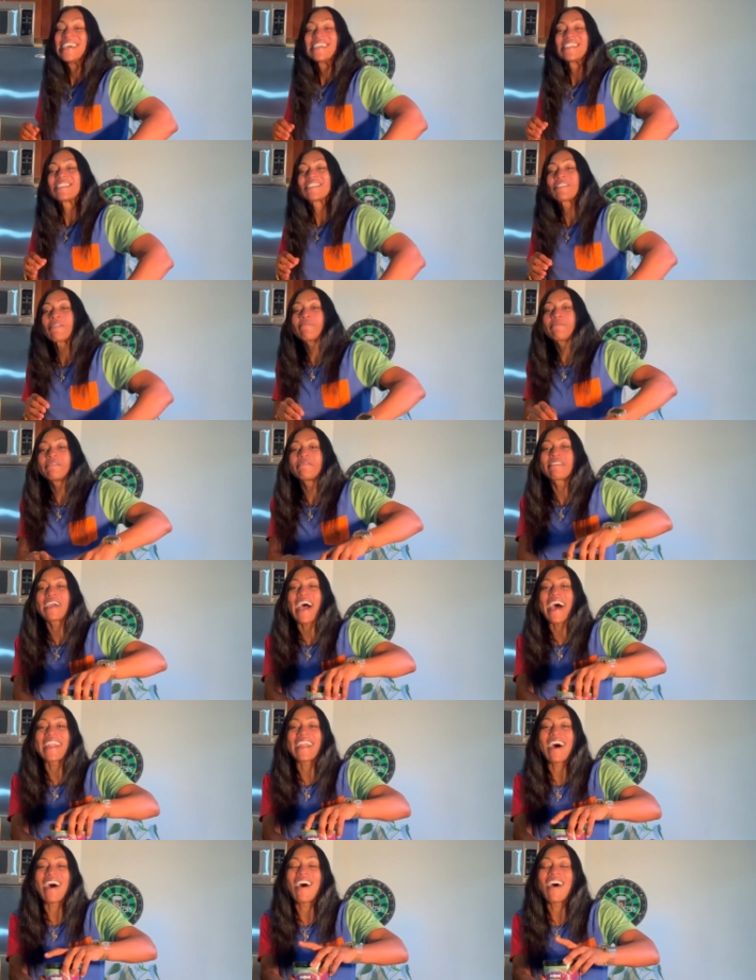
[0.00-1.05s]
So we've
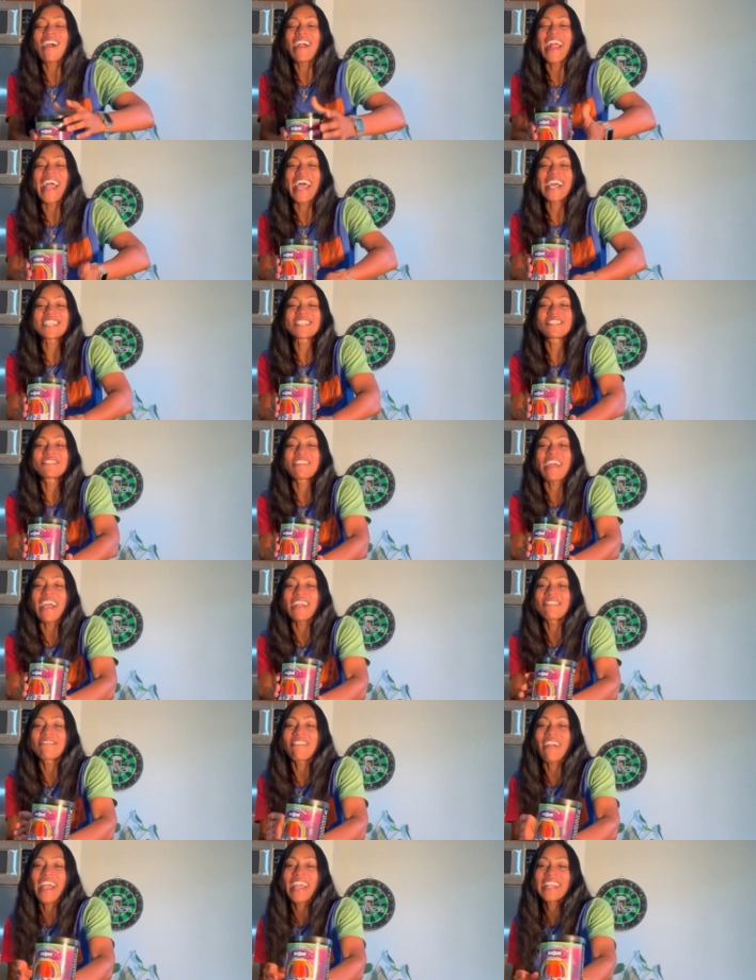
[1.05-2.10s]
got our extract
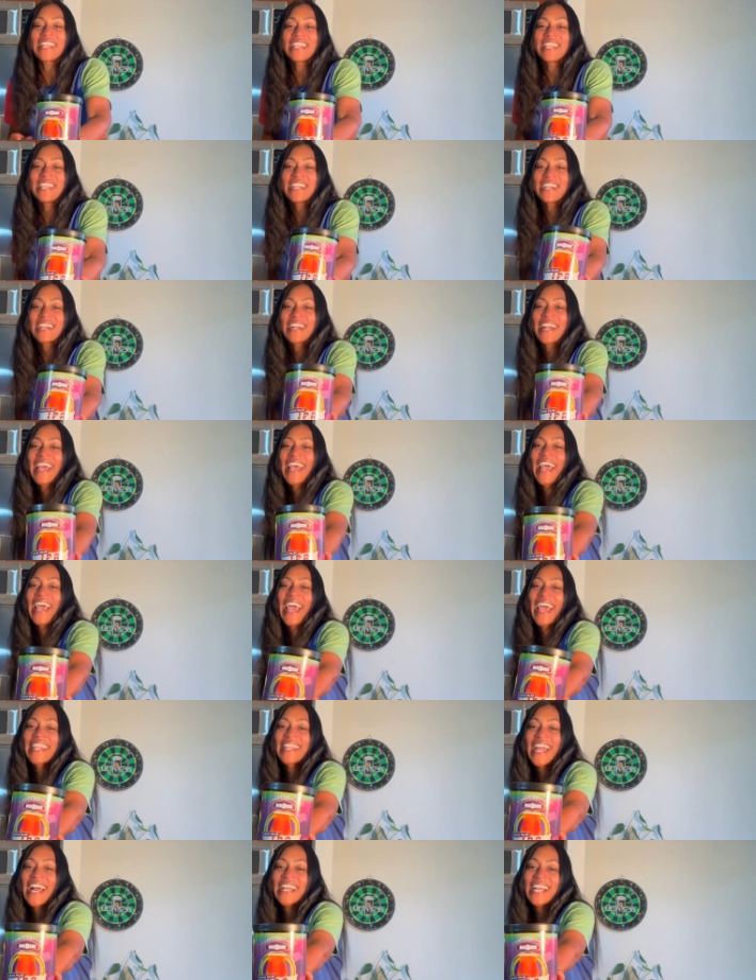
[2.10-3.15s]
right here.
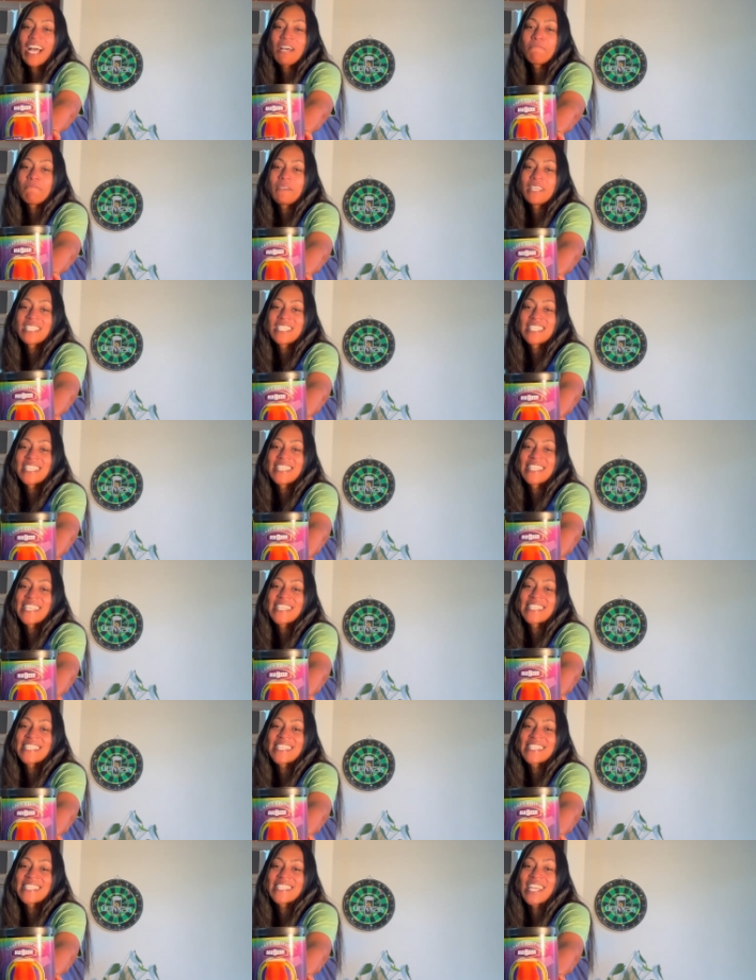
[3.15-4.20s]
And like I mentioned, this
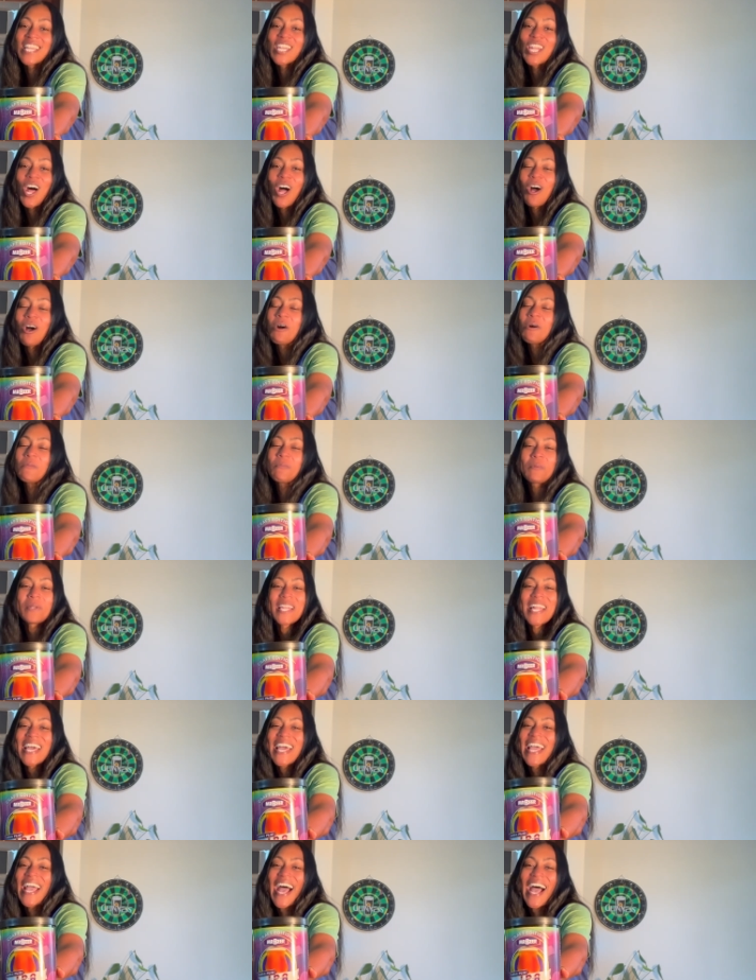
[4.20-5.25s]
is the Long
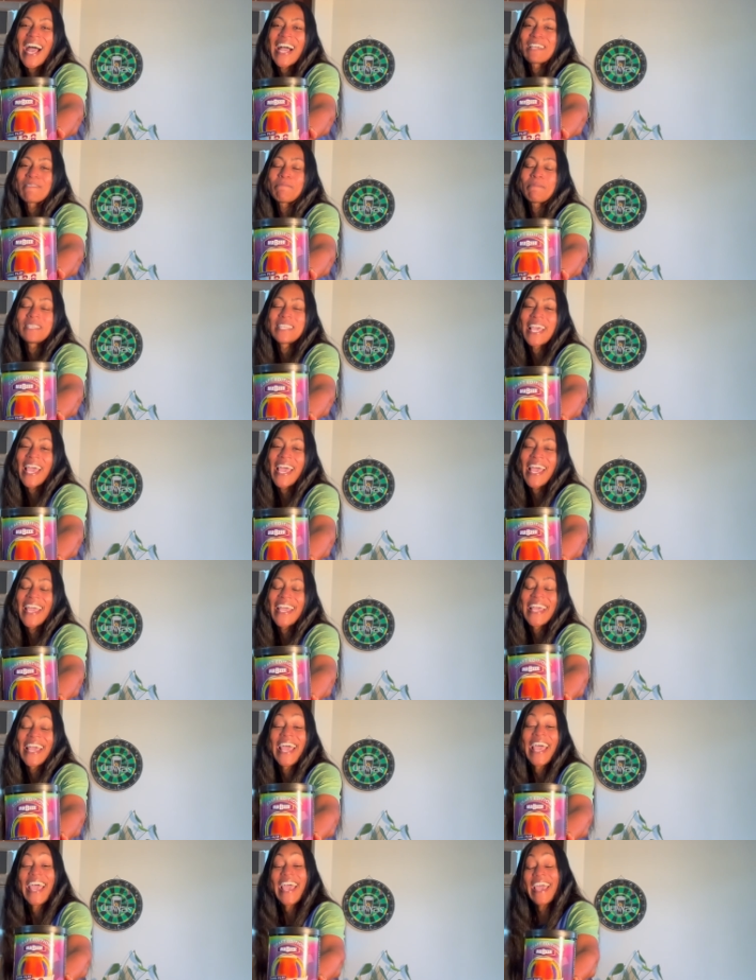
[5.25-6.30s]
Play IPA.
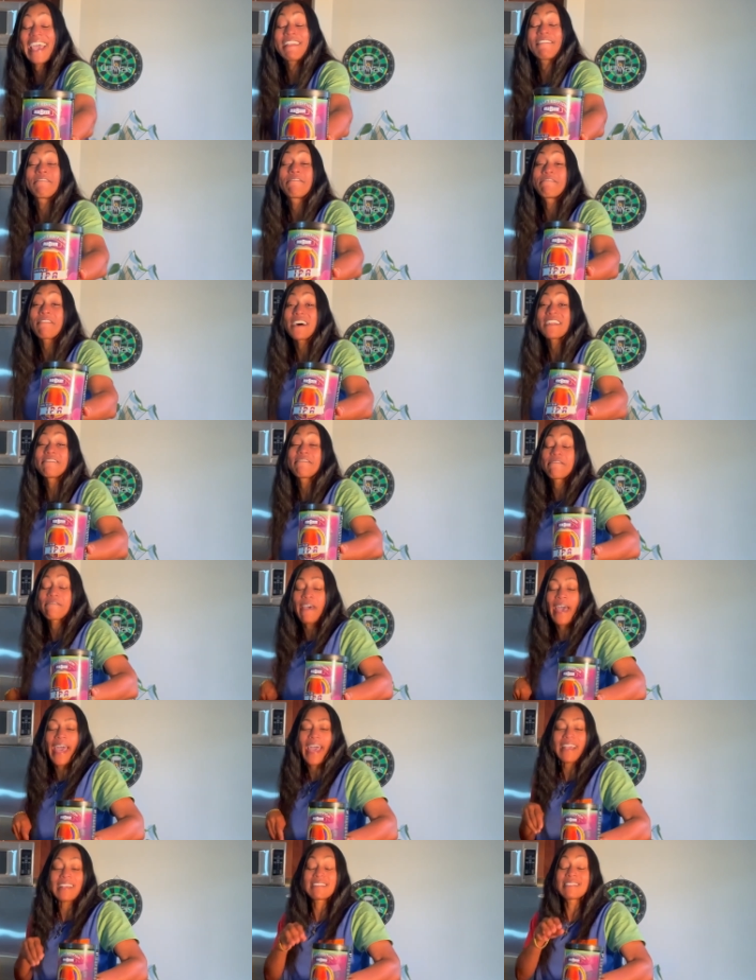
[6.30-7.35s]
And fun
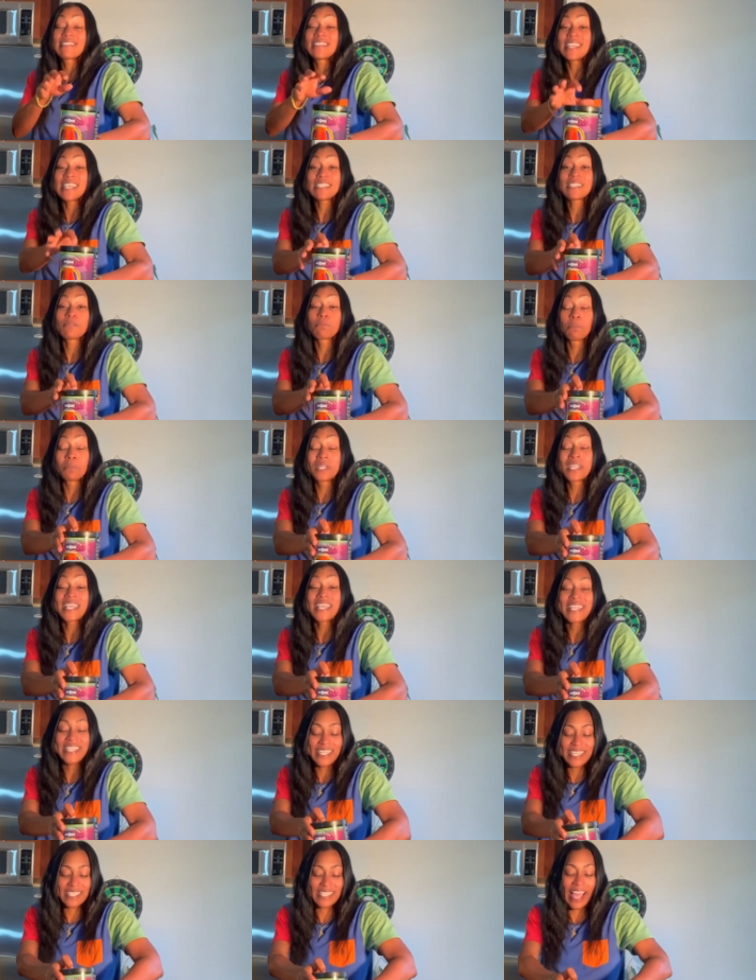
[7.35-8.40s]
fact, this
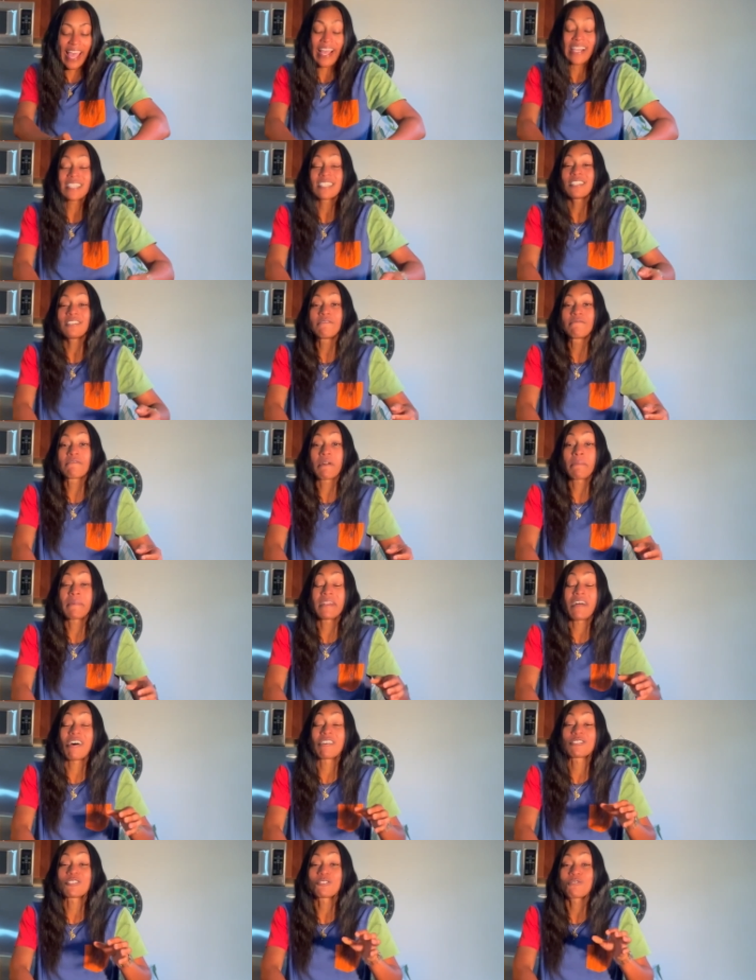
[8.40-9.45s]
blend is actually from an
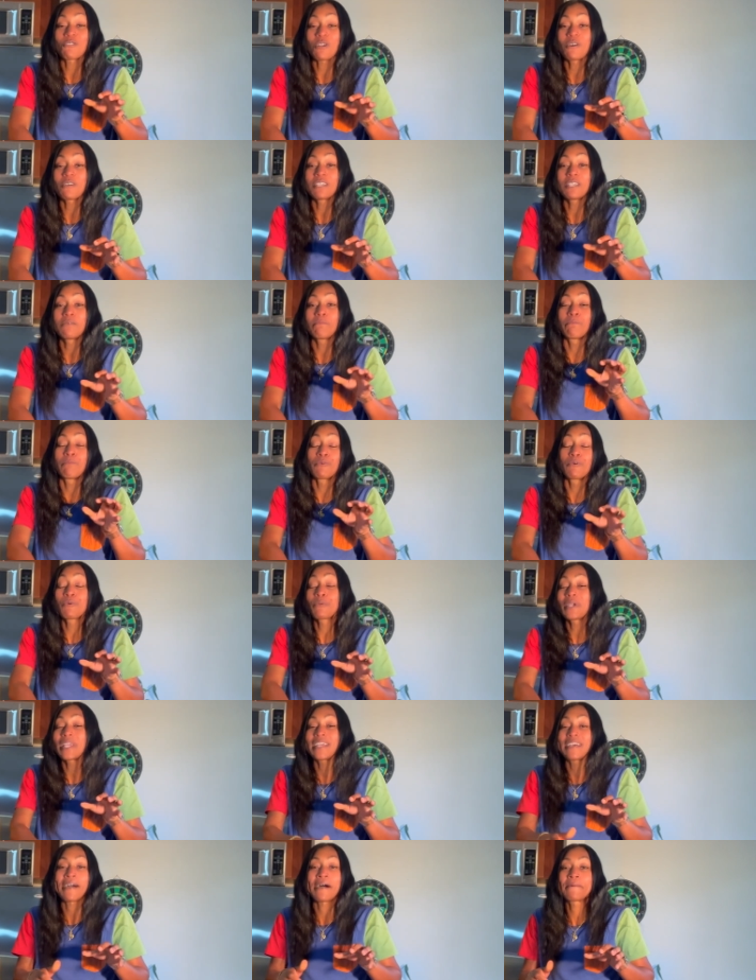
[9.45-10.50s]
Australian
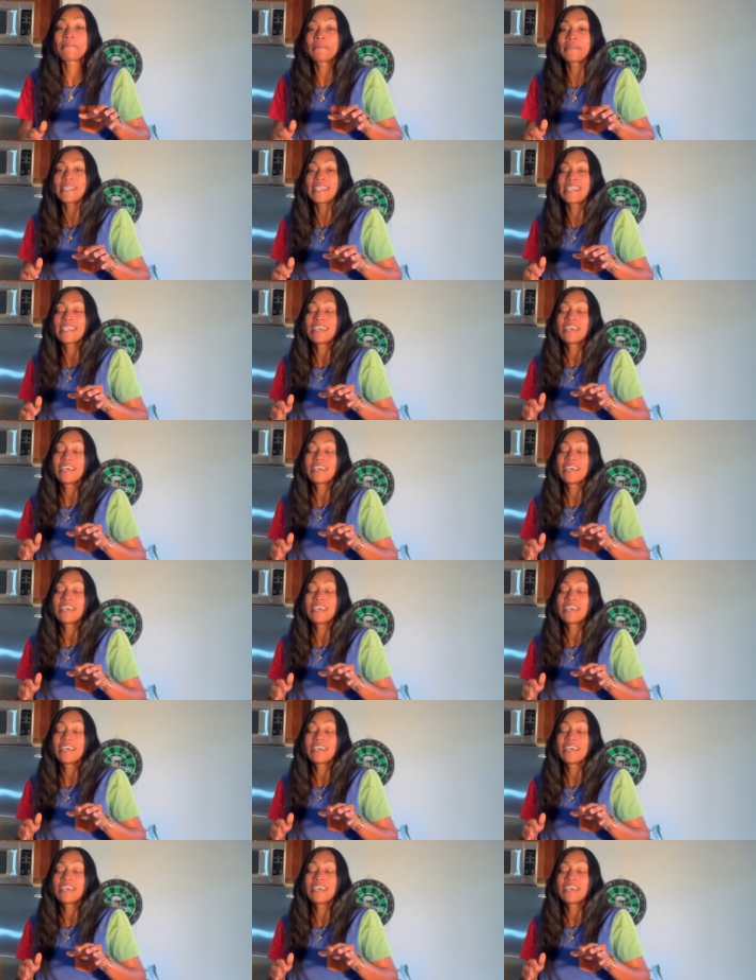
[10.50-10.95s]
brewing company